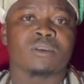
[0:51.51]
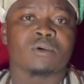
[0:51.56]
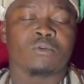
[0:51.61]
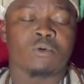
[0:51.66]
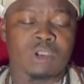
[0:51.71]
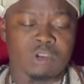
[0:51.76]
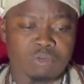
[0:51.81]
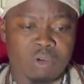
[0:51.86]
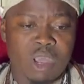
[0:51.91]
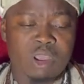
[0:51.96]

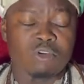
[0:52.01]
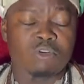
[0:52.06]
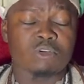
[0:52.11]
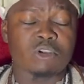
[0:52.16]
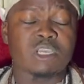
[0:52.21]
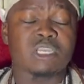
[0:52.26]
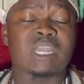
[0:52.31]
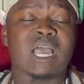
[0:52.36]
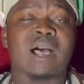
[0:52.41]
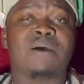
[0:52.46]
When you are
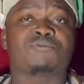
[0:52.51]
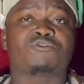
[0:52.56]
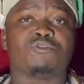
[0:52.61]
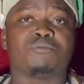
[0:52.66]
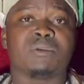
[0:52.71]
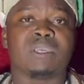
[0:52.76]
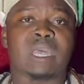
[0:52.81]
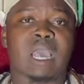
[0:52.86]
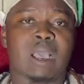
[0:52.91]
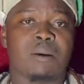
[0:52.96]
looking up to
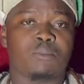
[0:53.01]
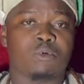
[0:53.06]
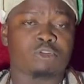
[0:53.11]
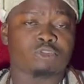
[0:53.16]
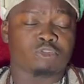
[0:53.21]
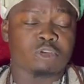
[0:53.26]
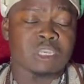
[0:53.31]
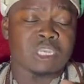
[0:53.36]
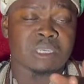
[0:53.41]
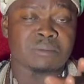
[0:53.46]
me, I'm
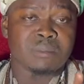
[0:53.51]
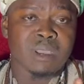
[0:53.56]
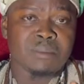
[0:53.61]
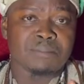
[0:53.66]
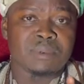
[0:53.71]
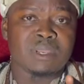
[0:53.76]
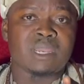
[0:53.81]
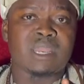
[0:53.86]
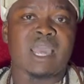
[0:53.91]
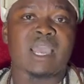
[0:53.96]
also a
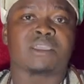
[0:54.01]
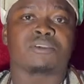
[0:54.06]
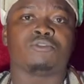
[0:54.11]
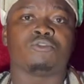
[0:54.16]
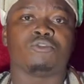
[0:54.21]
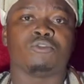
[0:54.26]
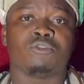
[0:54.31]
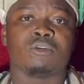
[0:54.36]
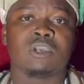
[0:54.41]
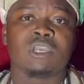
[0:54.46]
human being like
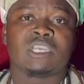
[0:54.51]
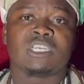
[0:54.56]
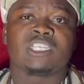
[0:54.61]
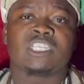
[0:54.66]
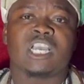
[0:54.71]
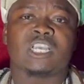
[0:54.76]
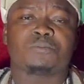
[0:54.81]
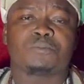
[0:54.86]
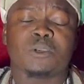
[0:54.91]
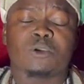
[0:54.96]
you.
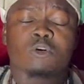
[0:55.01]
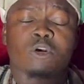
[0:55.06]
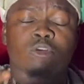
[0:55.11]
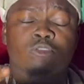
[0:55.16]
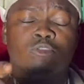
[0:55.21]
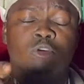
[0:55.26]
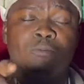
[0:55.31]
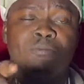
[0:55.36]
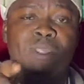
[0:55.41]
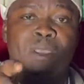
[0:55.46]
Just
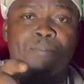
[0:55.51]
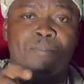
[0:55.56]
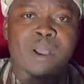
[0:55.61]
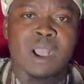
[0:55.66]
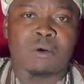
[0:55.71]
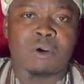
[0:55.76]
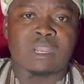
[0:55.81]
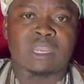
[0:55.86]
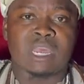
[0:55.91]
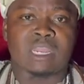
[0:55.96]
because of the
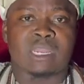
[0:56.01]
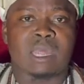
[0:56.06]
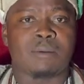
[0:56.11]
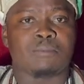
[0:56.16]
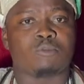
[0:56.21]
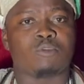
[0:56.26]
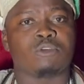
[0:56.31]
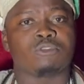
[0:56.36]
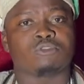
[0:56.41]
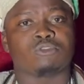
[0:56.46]
power that
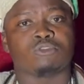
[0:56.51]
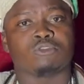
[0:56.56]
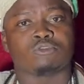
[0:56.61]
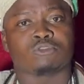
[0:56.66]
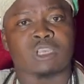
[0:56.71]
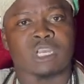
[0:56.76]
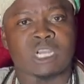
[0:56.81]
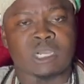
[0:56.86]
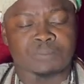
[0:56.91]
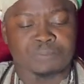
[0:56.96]
I'm going to
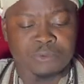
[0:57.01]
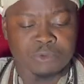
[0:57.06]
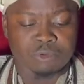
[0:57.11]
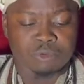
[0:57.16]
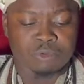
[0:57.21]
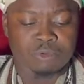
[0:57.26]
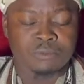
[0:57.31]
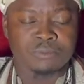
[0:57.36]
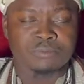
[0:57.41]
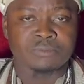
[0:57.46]
use to help
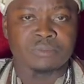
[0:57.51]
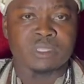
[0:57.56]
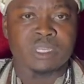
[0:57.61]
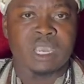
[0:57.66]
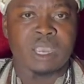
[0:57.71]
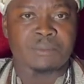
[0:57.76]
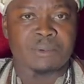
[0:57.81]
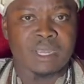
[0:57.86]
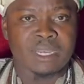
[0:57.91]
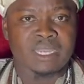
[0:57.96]
you.
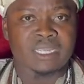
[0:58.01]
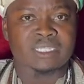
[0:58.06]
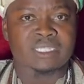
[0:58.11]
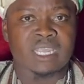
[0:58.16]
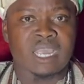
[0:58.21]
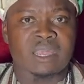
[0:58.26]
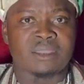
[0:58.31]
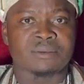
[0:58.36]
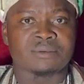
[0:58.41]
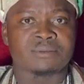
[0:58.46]
I
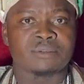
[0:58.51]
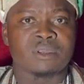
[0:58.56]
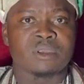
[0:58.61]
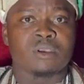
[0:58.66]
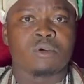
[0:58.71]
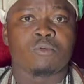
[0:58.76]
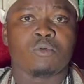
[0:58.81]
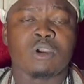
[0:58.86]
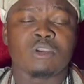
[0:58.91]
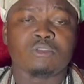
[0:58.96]
understand.
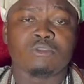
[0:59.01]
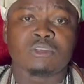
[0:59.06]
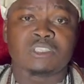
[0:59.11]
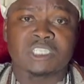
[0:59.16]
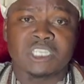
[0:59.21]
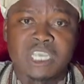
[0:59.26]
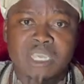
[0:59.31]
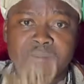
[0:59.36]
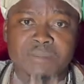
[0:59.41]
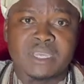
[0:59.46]
When you
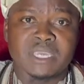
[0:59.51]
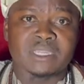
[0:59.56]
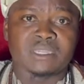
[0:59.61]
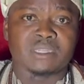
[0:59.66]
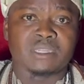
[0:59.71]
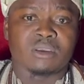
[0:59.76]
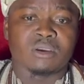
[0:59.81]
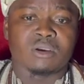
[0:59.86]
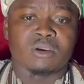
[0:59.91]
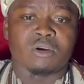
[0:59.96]
see
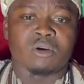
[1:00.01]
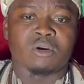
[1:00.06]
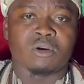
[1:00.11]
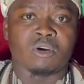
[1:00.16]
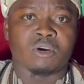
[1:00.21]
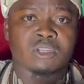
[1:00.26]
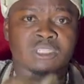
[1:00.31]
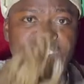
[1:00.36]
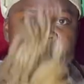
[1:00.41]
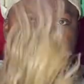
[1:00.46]
me
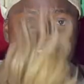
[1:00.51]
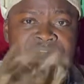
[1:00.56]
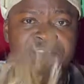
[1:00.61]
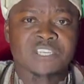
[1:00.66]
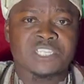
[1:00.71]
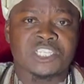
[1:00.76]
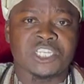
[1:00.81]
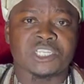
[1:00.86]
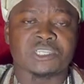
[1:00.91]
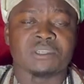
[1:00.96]
on
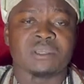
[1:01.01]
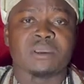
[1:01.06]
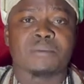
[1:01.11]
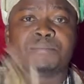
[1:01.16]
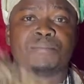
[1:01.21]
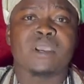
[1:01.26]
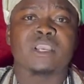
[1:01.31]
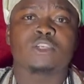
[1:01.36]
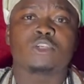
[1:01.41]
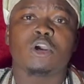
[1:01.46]
television,
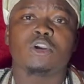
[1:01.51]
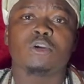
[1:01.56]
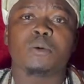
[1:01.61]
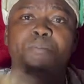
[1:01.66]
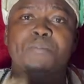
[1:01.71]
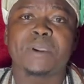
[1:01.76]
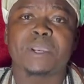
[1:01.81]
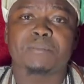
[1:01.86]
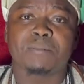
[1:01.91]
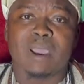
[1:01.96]
make sure you
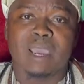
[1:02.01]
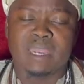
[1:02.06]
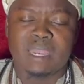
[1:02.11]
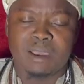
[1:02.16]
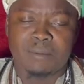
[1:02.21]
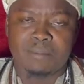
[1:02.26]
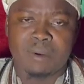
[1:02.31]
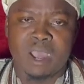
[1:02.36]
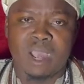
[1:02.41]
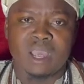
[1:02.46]
pick my
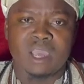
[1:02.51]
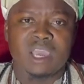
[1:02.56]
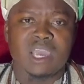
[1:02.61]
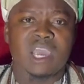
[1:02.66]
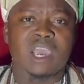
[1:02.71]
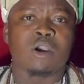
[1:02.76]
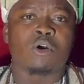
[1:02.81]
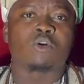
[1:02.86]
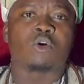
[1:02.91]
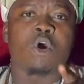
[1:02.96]
number
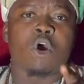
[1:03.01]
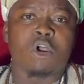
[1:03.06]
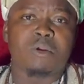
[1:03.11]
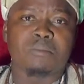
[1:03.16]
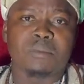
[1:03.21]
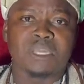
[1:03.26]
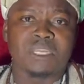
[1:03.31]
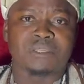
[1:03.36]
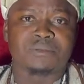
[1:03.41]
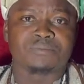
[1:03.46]
and call
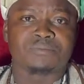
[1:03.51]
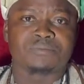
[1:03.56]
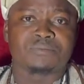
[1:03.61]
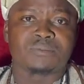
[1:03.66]
me.